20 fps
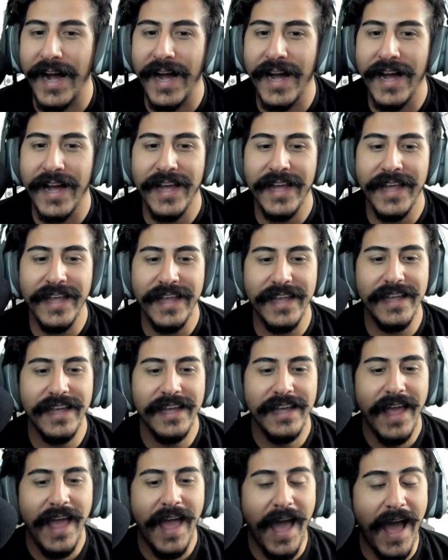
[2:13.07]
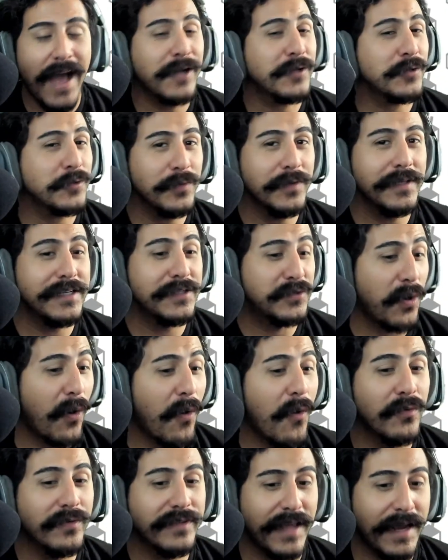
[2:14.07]
I actually
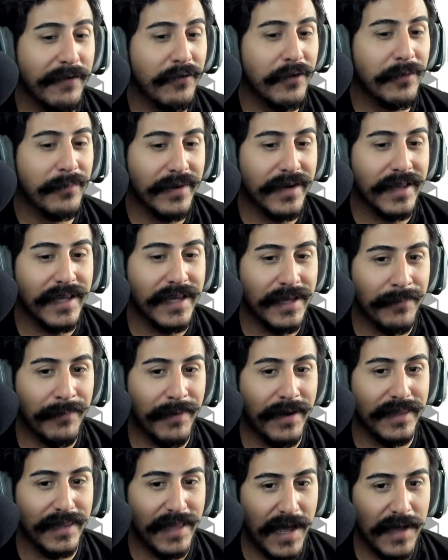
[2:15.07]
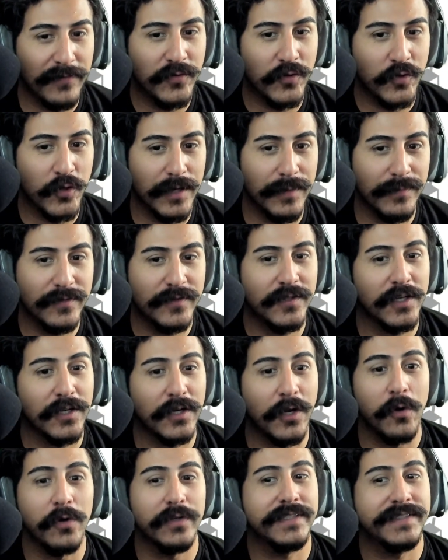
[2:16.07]
told everybody in my live streams to
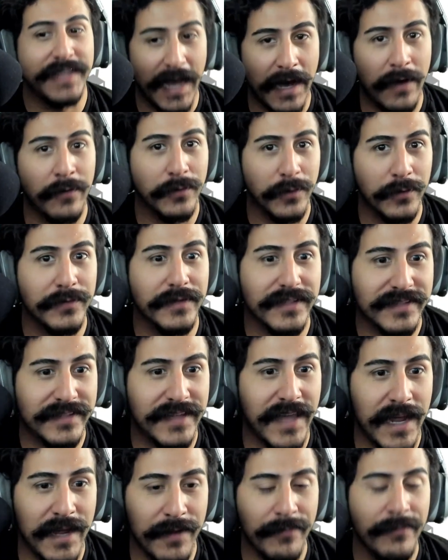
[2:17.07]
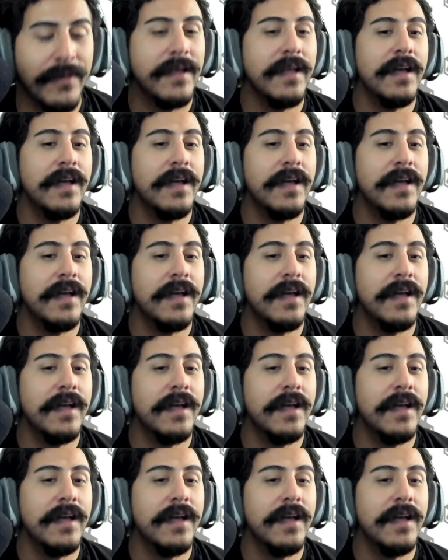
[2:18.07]
go download this game.